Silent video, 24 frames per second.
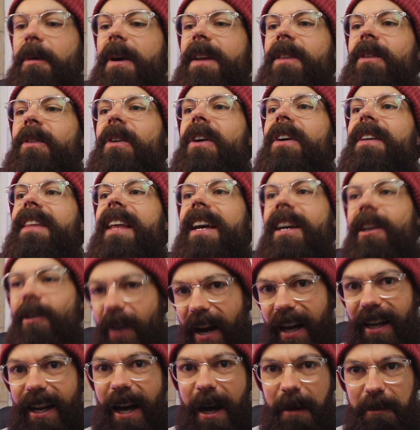whether or not they're
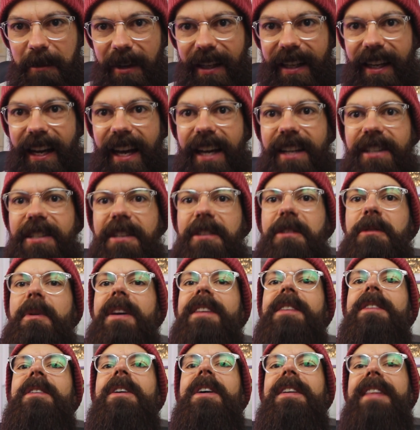grant applications,
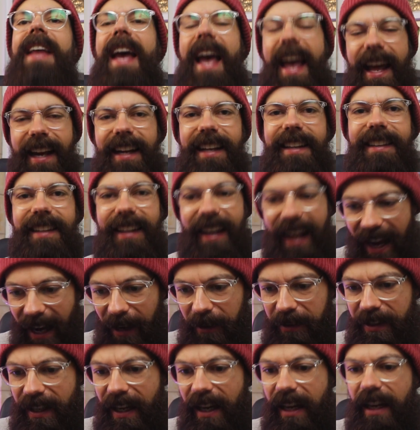whether or not they're anything
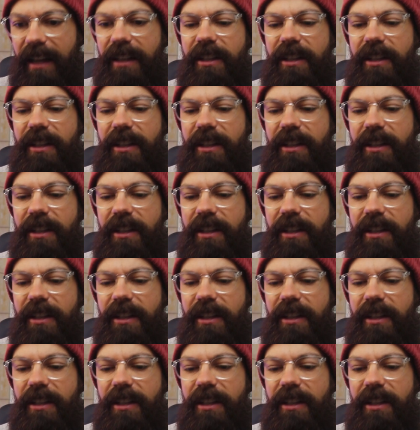else.